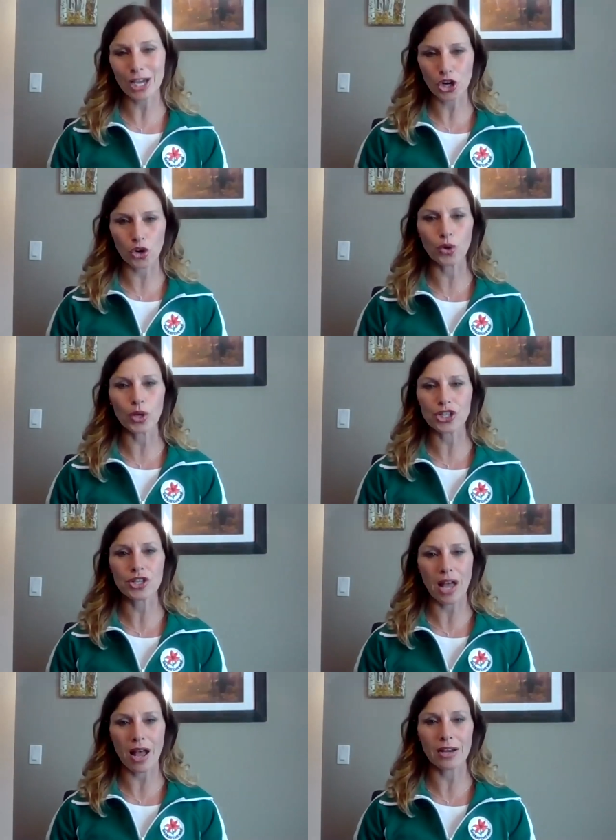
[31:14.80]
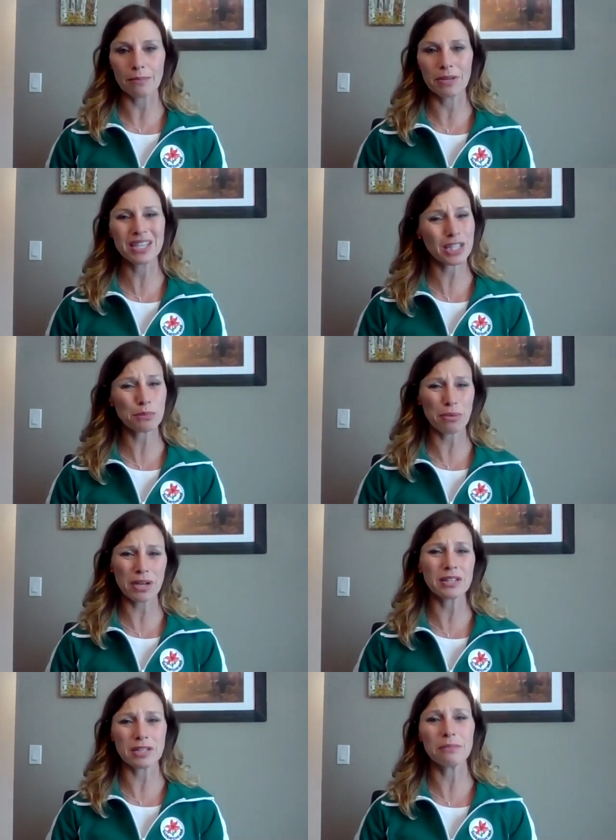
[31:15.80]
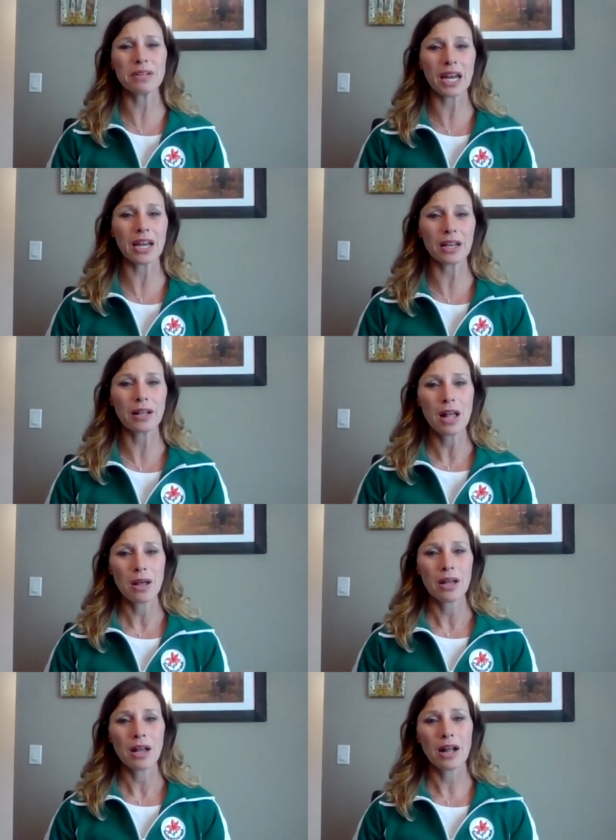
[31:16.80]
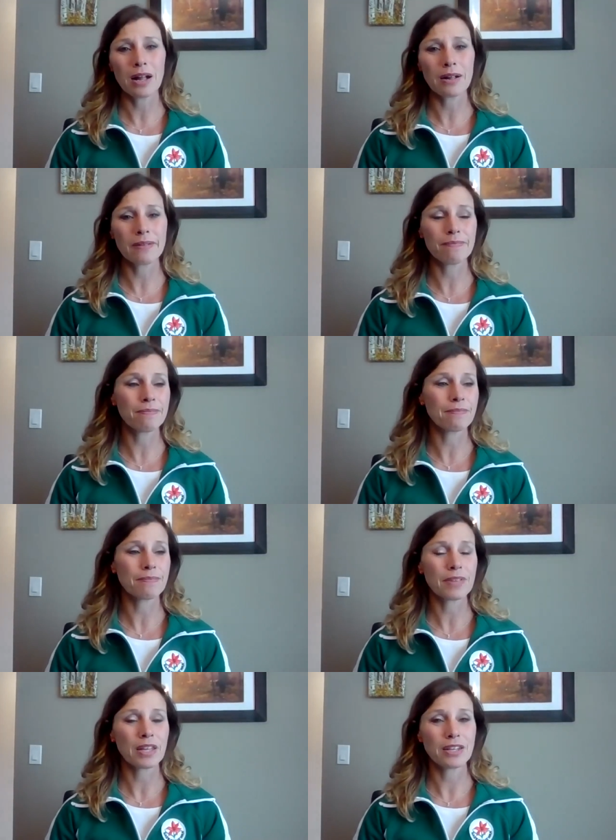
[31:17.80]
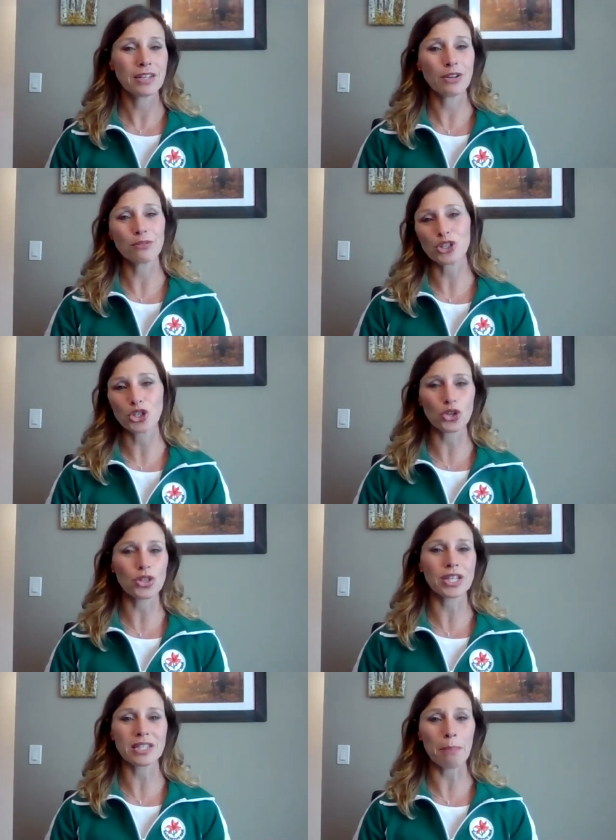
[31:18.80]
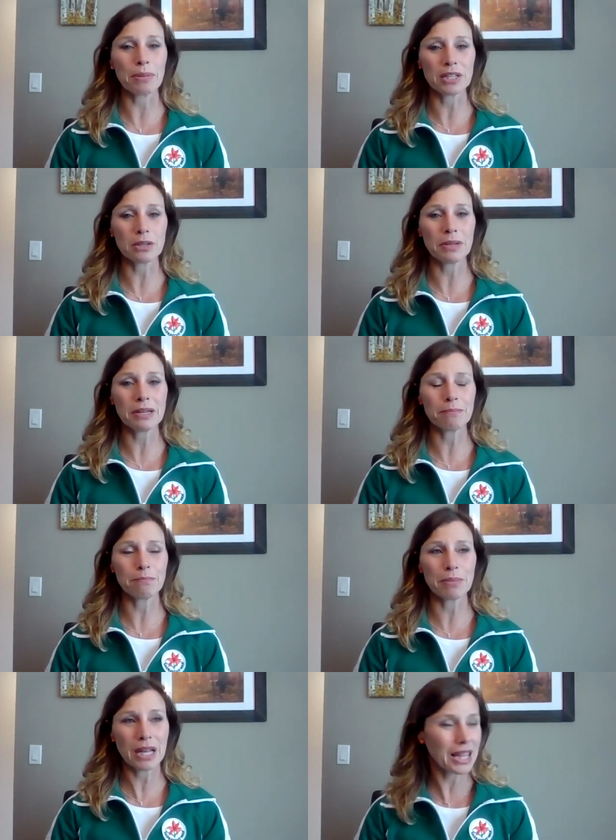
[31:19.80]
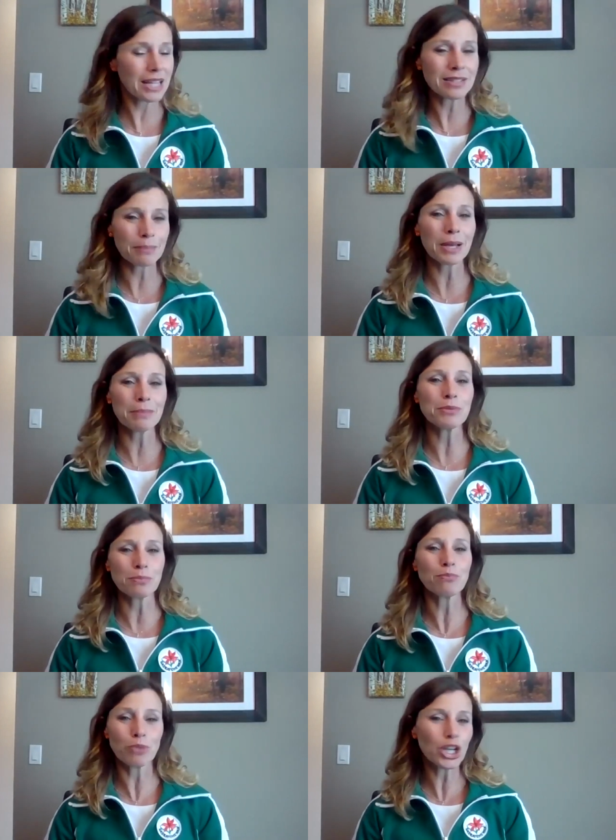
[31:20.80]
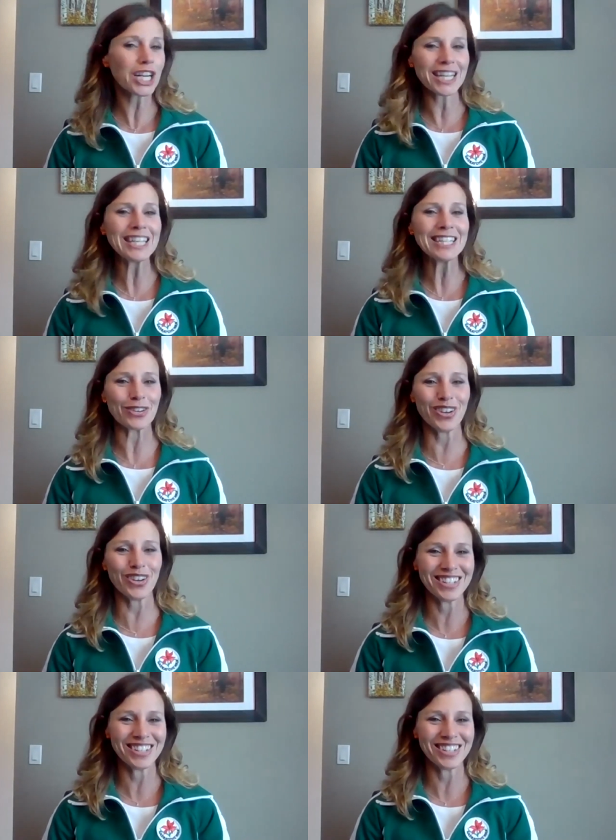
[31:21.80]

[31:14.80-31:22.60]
that courage side, because it's pretty intimidating, to stir things up a little bit. But I think sometimes we're going to need to.